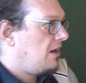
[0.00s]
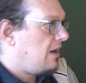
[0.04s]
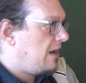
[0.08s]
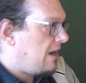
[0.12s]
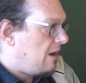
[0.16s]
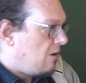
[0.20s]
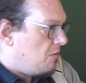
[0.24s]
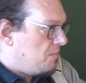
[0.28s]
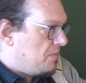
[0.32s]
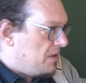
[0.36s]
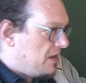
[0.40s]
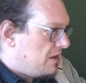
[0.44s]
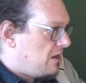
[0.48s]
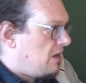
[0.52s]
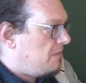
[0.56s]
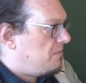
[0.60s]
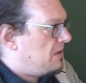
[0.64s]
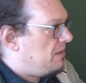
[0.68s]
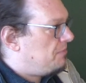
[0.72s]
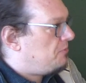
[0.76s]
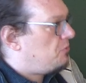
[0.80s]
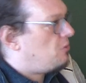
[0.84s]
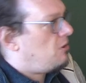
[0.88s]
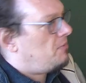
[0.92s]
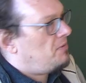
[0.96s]
how big are my
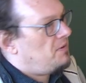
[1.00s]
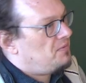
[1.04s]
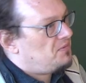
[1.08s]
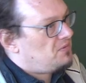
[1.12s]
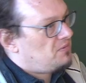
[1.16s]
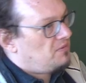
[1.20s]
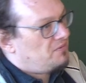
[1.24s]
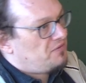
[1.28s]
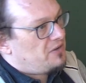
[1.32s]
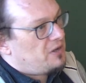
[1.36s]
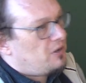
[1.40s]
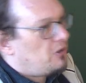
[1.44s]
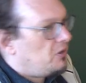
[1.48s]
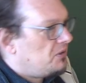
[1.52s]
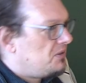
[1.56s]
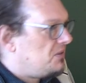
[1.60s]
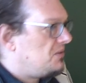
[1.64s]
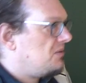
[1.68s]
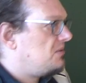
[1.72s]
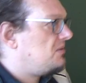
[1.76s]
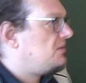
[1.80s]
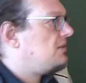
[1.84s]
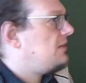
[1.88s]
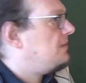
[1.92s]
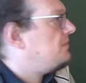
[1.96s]
problems with the old
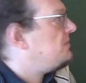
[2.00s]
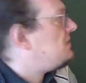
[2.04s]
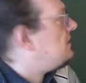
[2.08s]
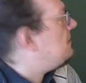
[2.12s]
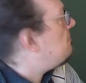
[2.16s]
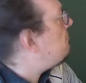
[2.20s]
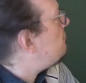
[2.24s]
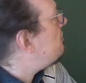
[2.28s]
systems and